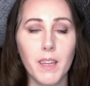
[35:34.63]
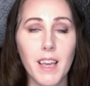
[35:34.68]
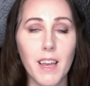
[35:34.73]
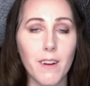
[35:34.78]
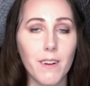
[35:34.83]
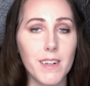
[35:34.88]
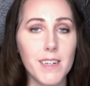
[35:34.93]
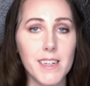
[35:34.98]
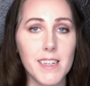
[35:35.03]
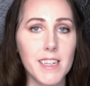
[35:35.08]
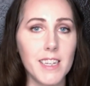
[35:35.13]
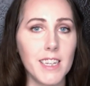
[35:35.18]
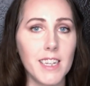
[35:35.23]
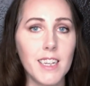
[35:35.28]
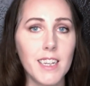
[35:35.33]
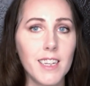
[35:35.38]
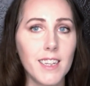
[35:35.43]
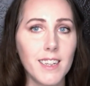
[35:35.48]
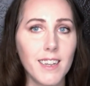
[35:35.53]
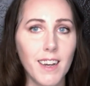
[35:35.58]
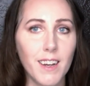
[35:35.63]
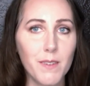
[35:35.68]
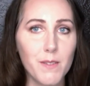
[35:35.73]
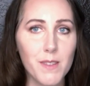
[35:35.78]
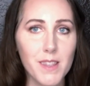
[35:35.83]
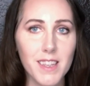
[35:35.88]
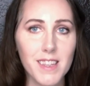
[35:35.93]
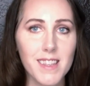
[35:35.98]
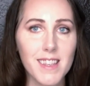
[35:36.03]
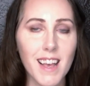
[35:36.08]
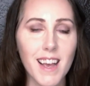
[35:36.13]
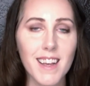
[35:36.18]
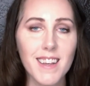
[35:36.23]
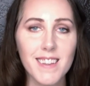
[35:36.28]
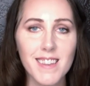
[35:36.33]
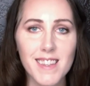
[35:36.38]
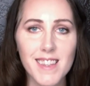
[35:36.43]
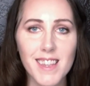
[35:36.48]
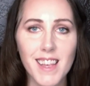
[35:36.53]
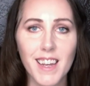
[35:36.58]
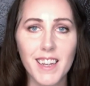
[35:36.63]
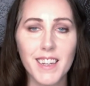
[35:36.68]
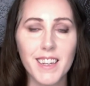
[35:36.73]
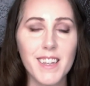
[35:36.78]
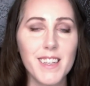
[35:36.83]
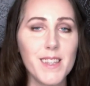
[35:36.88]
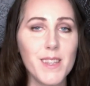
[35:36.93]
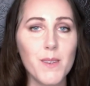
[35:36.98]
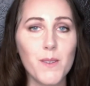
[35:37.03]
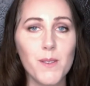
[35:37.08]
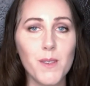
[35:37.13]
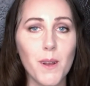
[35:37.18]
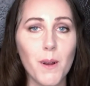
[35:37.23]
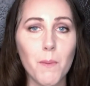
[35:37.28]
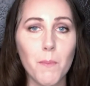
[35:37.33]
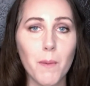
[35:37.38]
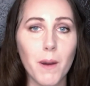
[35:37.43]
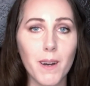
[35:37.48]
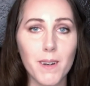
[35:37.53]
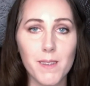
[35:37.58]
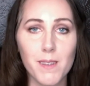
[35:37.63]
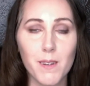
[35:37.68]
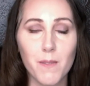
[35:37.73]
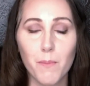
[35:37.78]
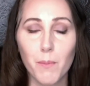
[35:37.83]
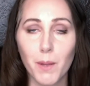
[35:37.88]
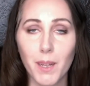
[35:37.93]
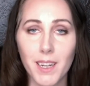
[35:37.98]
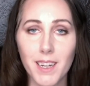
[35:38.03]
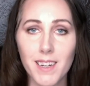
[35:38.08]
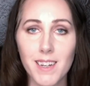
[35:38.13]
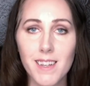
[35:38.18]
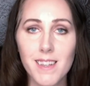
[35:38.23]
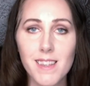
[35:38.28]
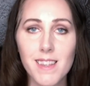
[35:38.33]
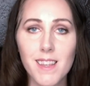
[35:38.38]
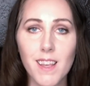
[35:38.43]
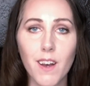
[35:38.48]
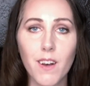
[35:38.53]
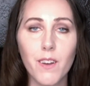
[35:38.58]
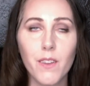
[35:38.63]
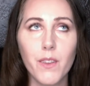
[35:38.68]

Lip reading: guarantee of success because those aren't positive planets.